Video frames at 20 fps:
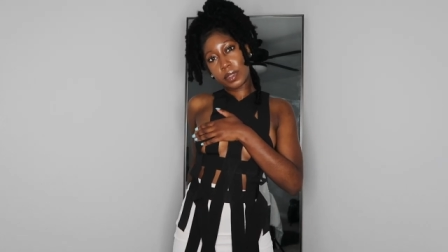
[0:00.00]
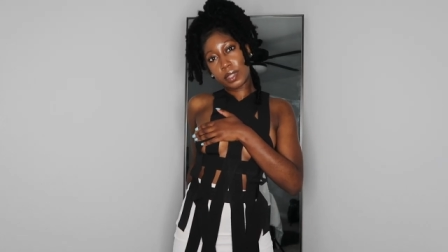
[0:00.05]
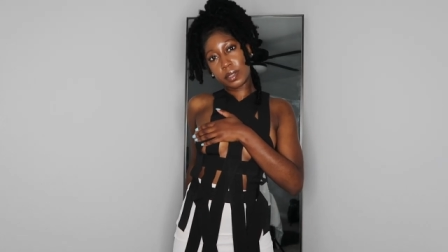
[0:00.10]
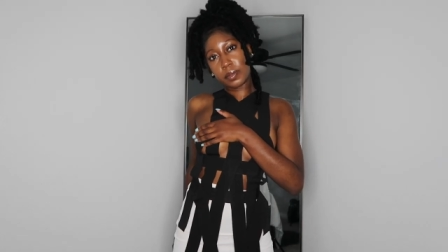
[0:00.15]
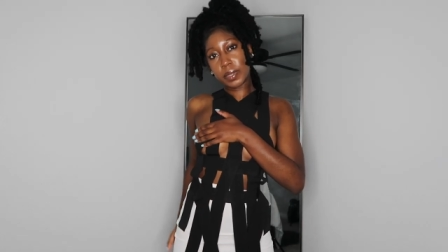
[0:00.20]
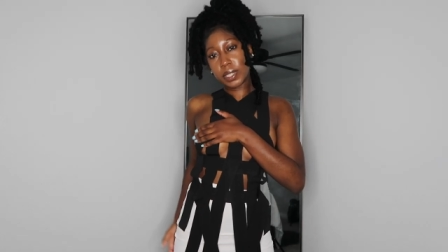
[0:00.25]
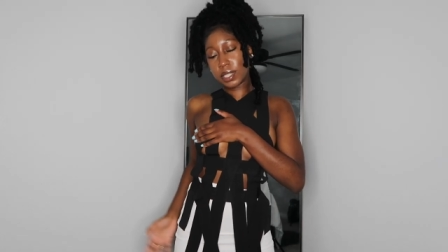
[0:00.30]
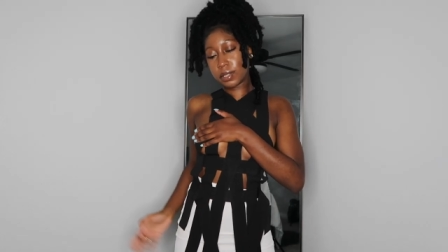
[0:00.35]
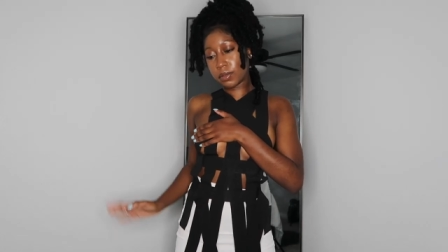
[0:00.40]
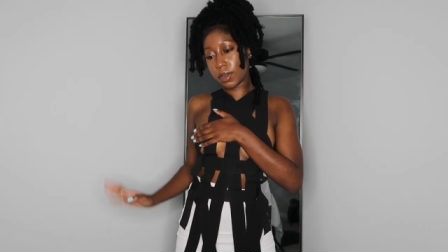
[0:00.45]

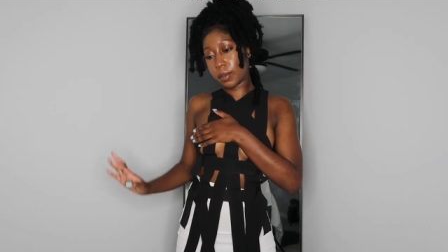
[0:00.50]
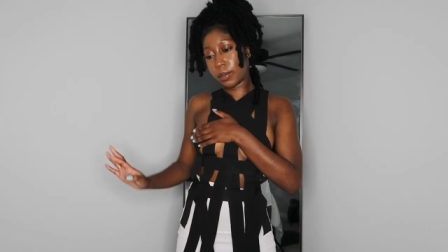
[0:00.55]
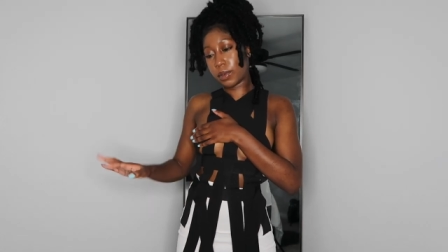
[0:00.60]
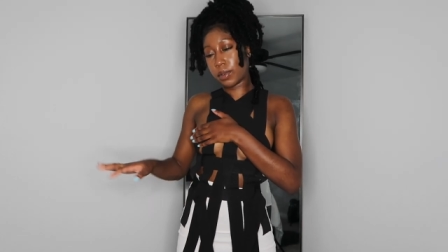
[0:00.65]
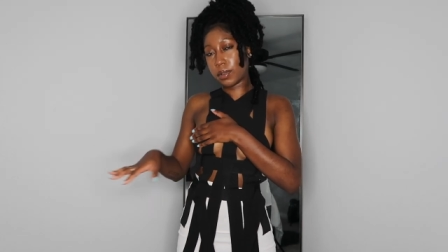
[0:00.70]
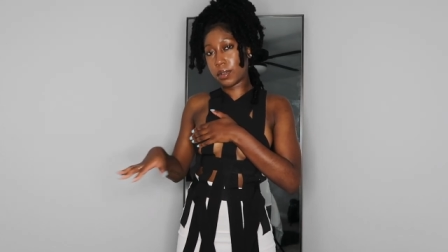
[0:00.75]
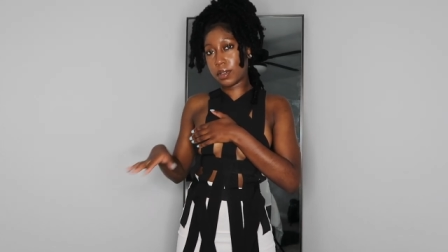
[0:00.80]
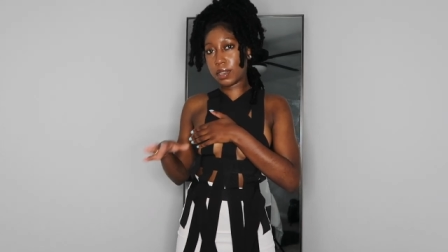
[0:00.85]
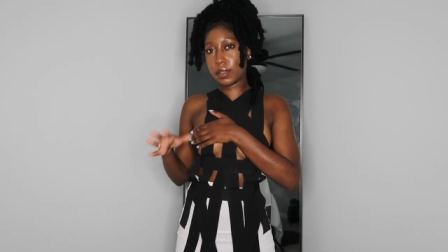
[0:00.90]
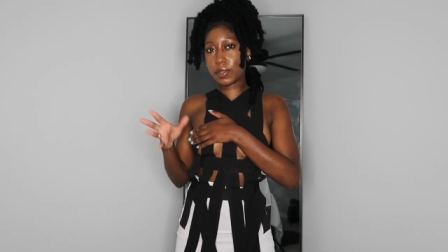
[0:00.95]
Depends where I'm
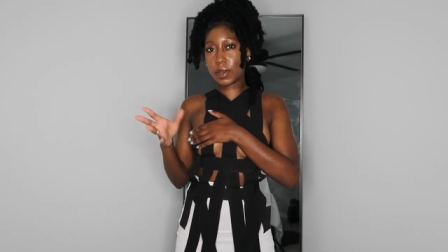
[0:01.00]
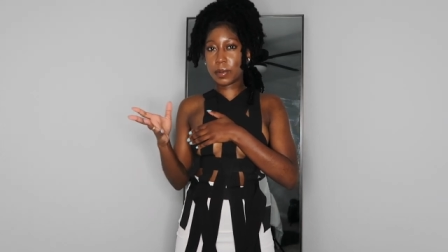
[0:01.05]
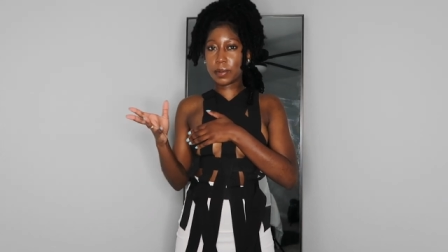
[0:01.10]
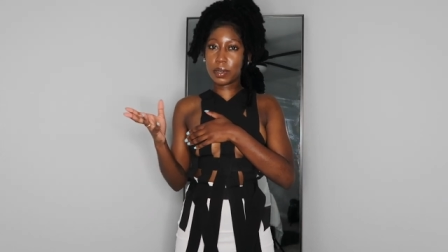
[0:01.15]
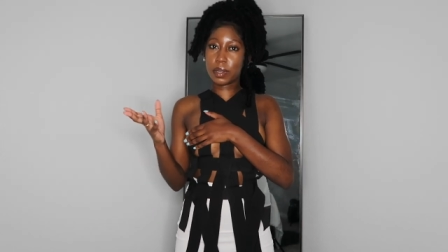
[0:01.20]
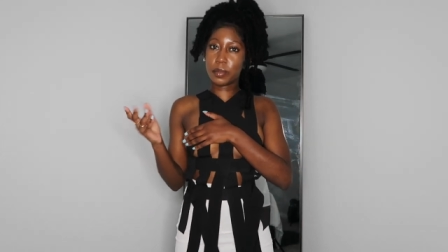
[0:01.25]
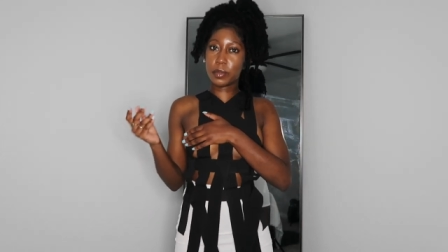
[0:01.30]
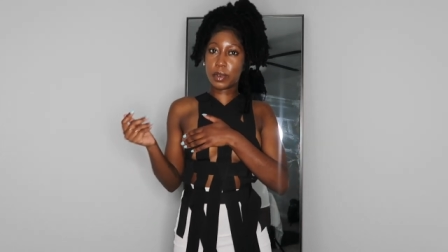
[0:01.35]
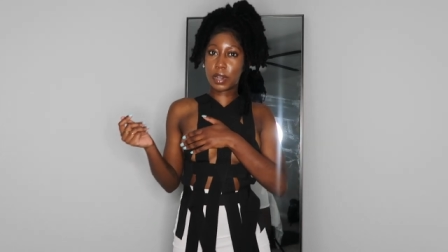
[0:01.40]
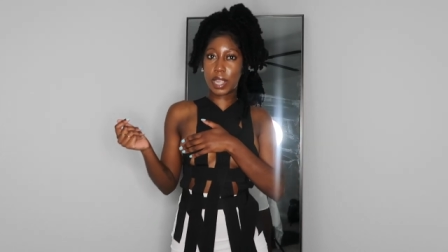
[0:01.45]
going, if I
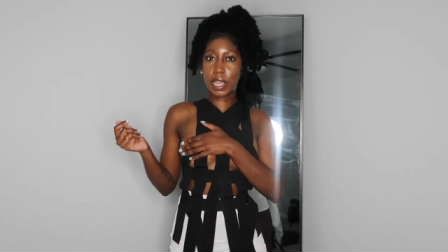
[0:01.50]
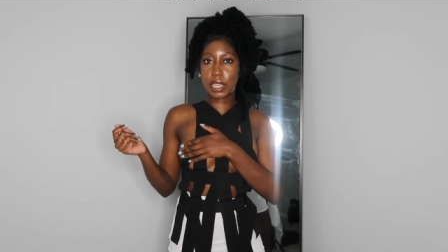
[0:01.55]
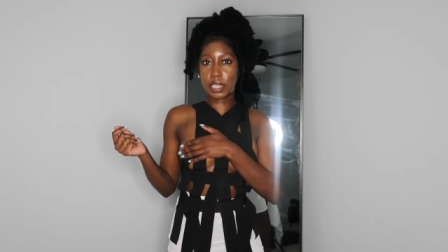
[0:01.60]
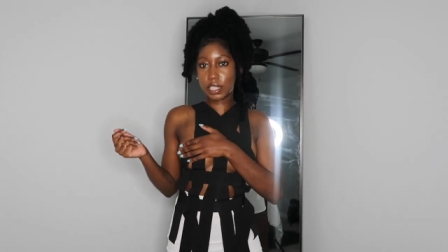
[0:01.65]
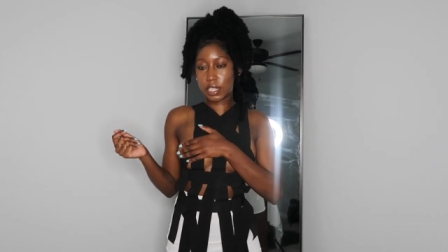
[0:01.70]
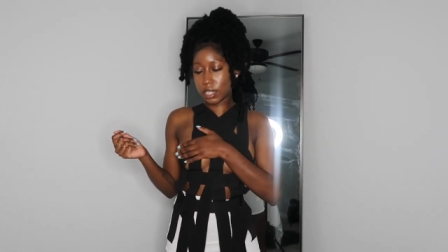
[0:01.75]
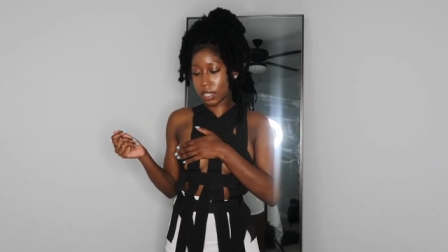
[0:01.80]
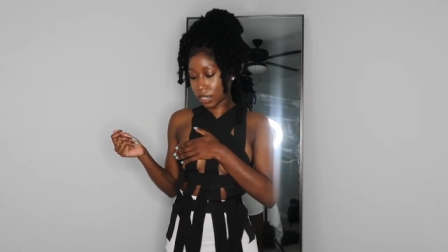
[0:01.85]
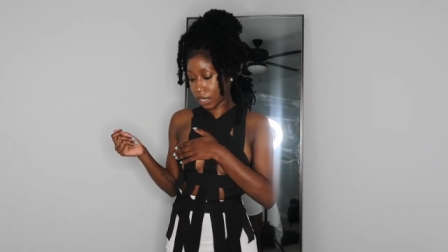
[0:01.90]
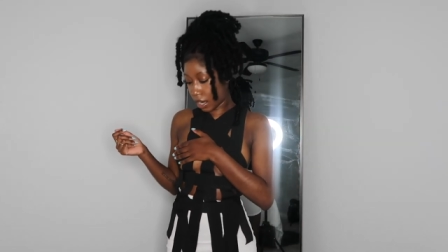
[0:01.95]
want it more
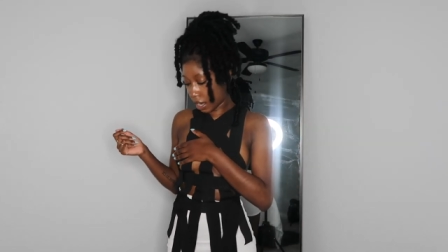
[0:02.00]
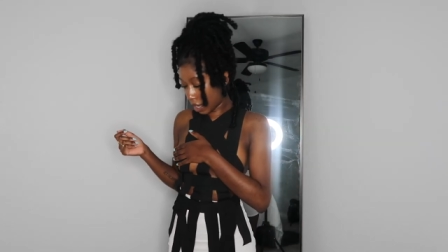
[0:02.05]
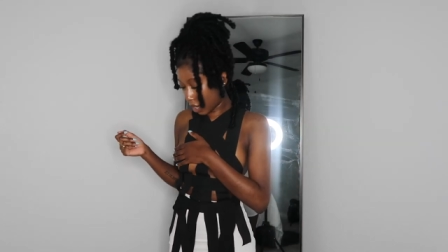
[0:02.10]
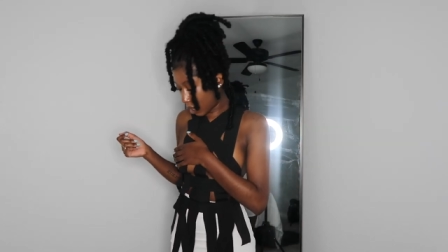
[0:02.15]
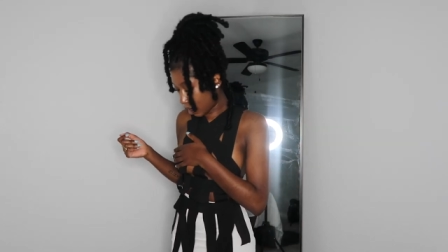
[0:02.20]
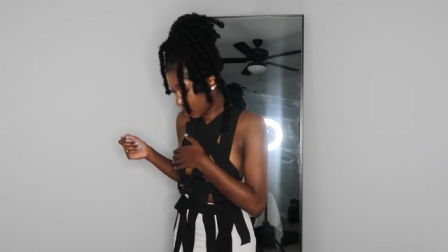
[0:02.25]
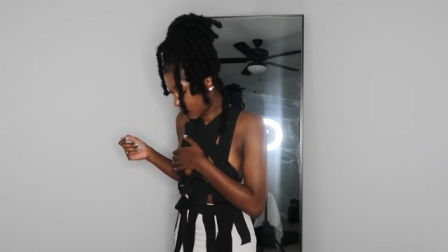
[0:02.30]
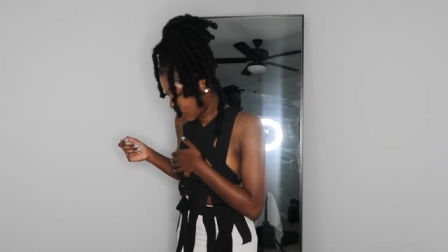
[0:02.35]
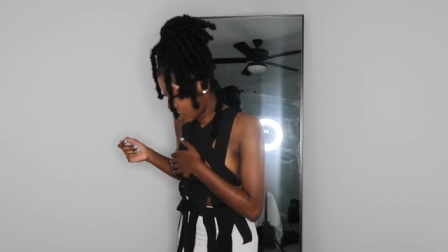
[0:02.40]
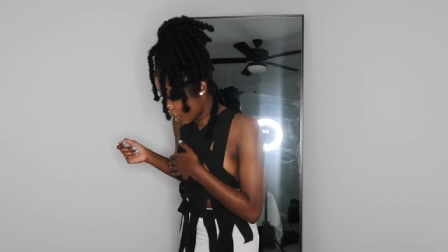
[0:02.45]
edgy or
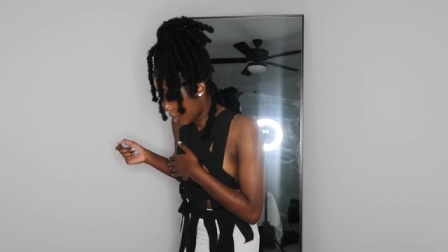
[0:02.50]
not.